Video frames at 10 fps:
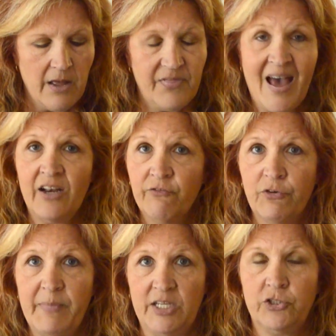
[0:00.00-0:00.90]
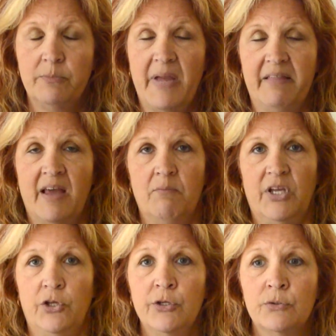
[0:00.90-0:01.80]
That information may then be
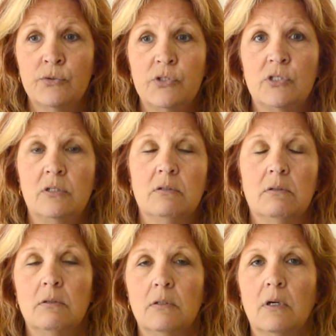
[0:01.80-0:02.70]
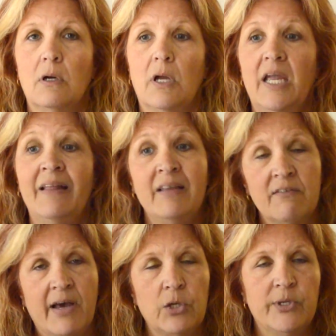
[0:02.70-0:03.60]
used in the
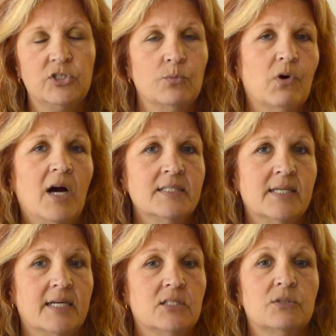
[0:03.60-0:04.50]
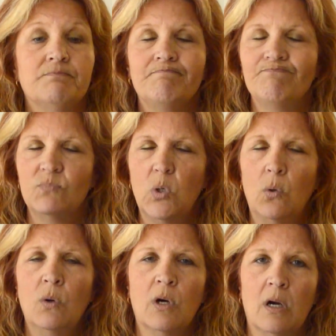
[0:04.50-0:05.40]
evaluation process,
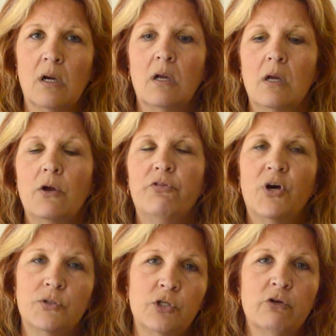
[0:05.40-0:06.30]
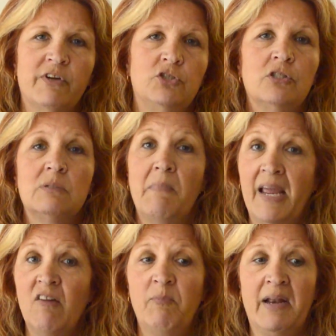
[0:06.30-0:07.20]
or those interventions may
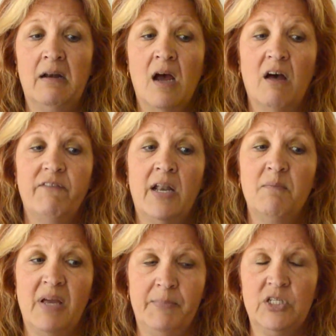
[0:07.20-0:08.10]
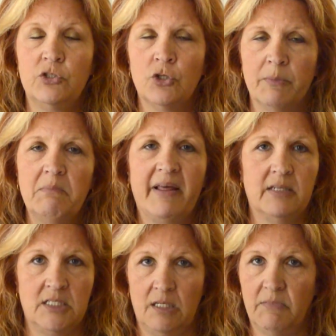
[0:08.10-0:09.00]
have been enough and it may be determined by the
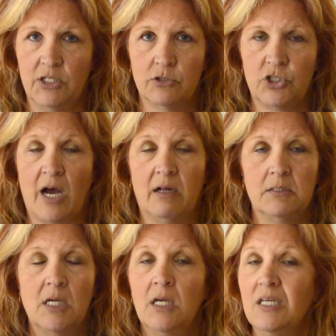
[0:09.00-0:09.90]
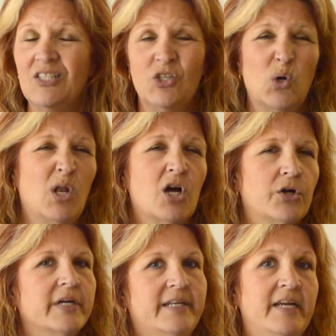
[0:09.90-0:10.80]
team that your child is no
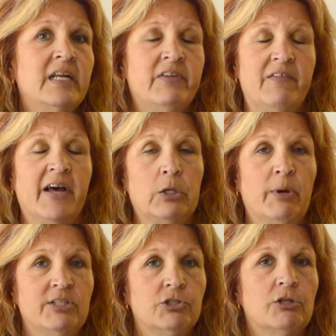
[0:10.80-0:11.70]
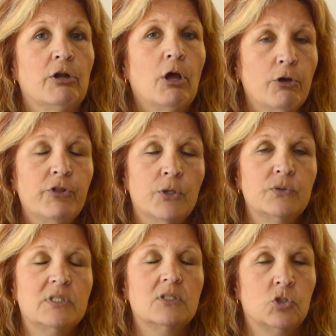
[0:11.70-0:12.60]
longer in need of an evaluation.
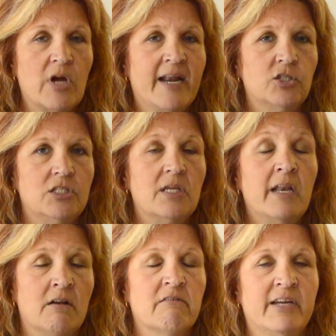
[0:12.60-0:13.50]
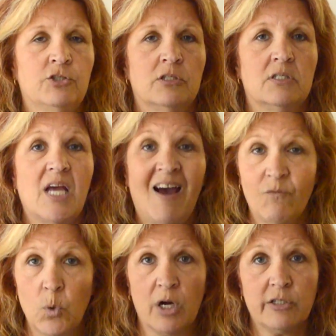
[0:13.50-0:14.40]
Those strategies and interventions
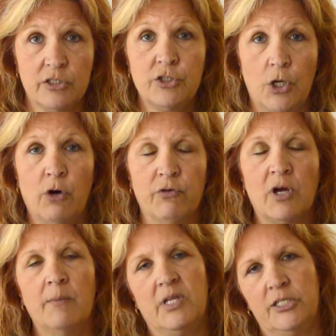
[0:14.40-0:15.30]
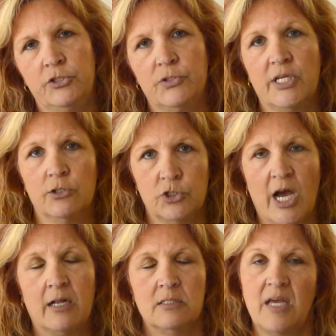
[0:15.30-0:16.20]
have worked to overcome the issues that your
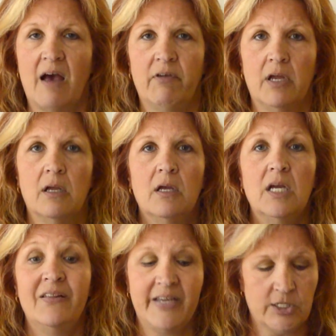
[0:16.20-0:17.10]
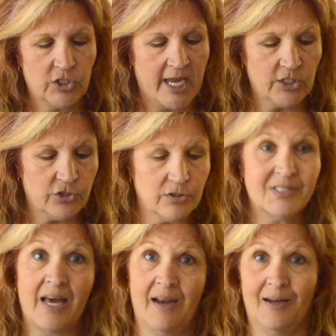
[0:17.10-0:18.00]
child is having in the educational
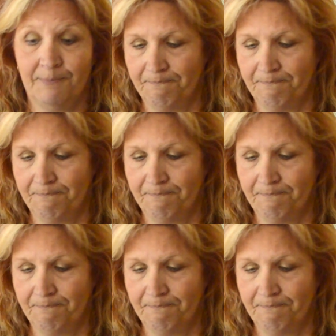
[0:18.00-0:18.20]
setting.